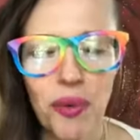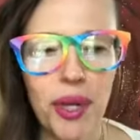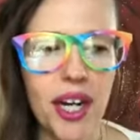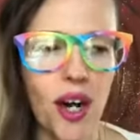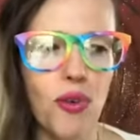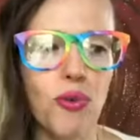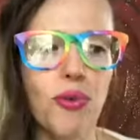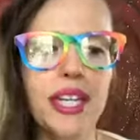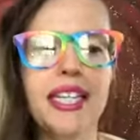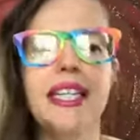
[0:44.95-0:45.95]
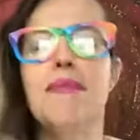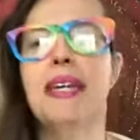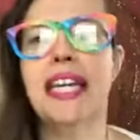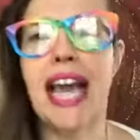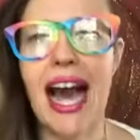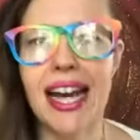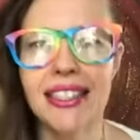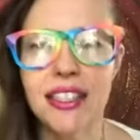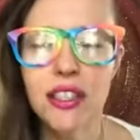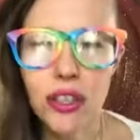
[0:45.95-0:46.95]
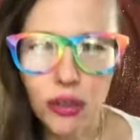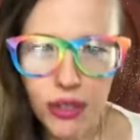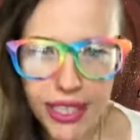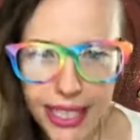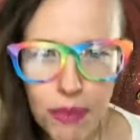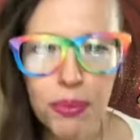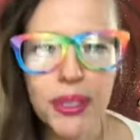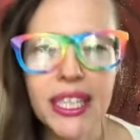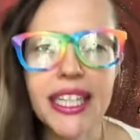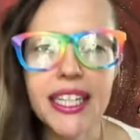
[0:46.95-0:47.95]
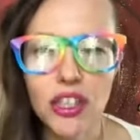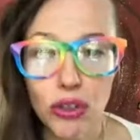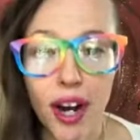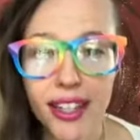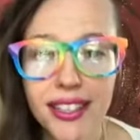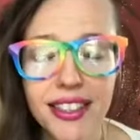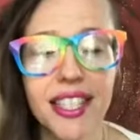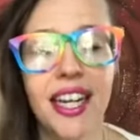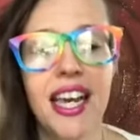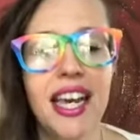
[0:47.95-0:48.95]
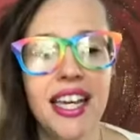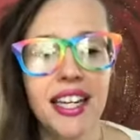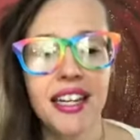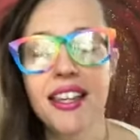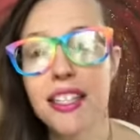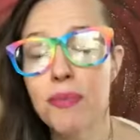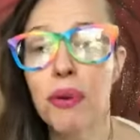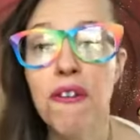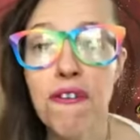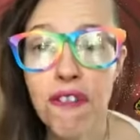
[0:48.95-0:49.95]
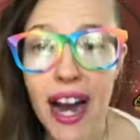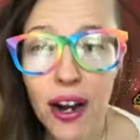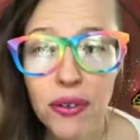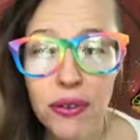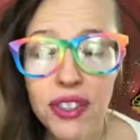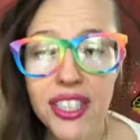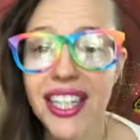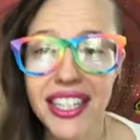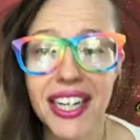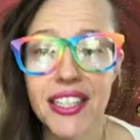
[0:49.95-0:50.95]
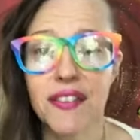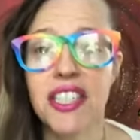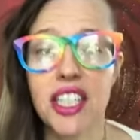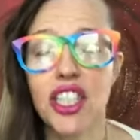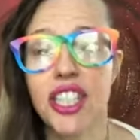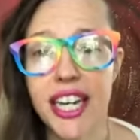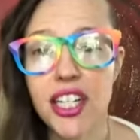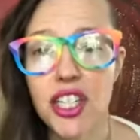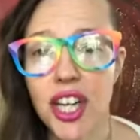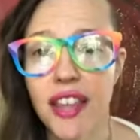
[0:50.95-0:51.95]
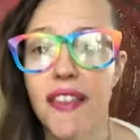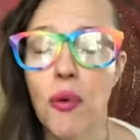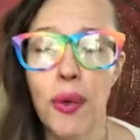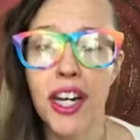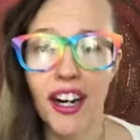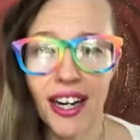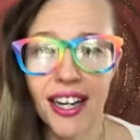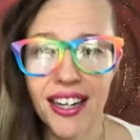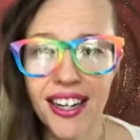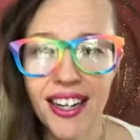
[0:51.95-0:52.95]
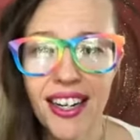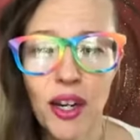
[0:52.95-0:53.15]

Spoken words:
We are really being asked to deeply trust in this profound collective initiation that we are in.